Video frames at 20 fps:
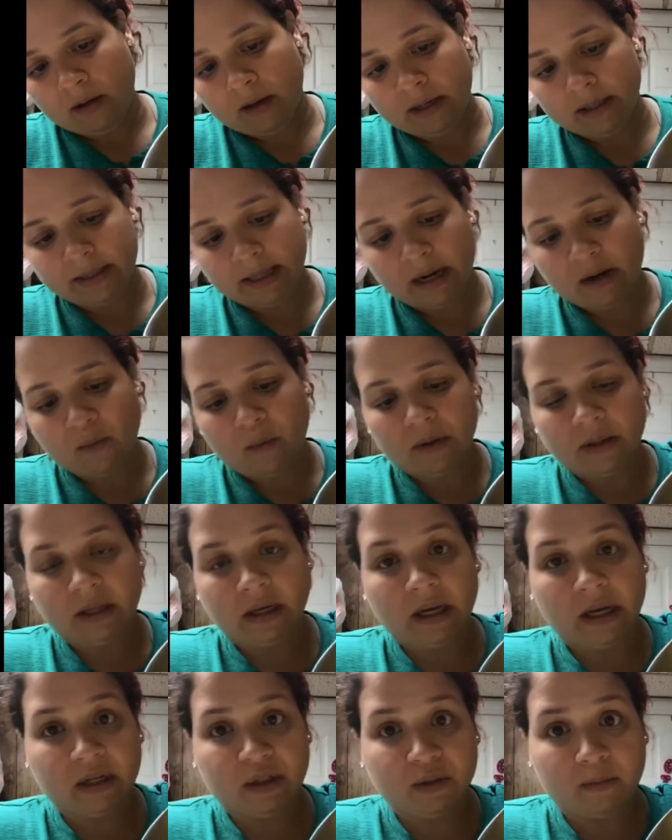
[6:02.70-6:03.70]
I don't want the
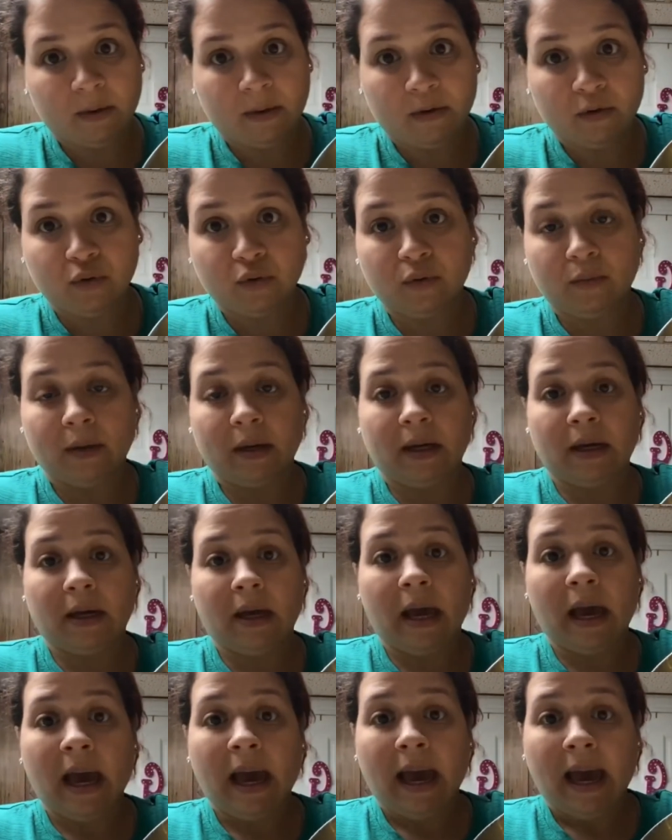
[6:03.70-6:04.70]
cake to be too big.
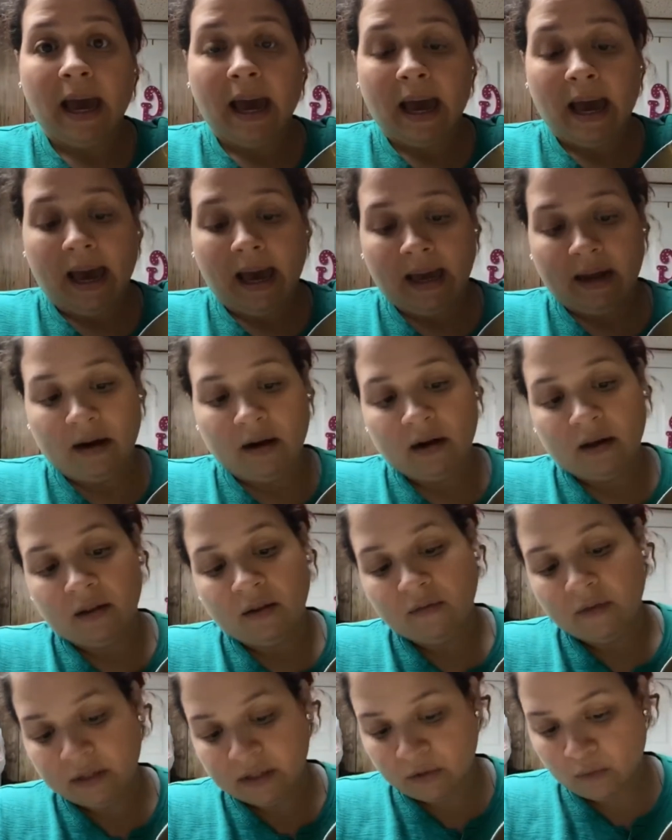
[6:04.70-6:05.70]
And another
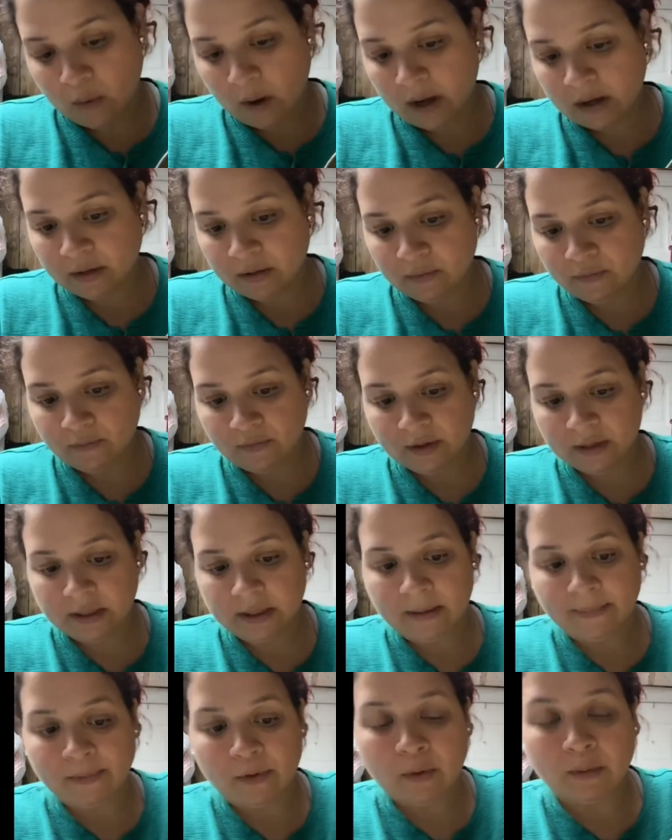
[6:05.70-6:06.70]
reason why you fill it up
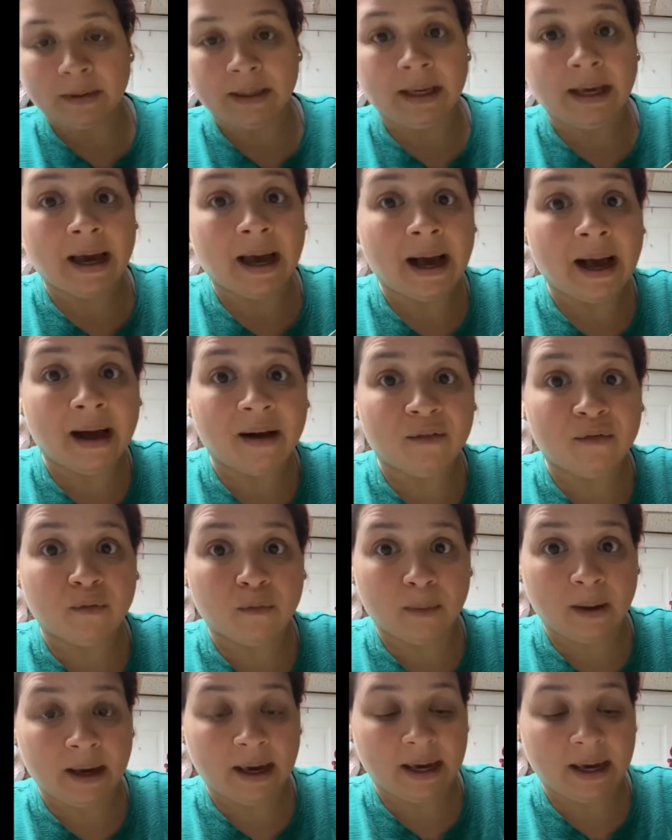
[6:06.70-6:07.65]
only halfway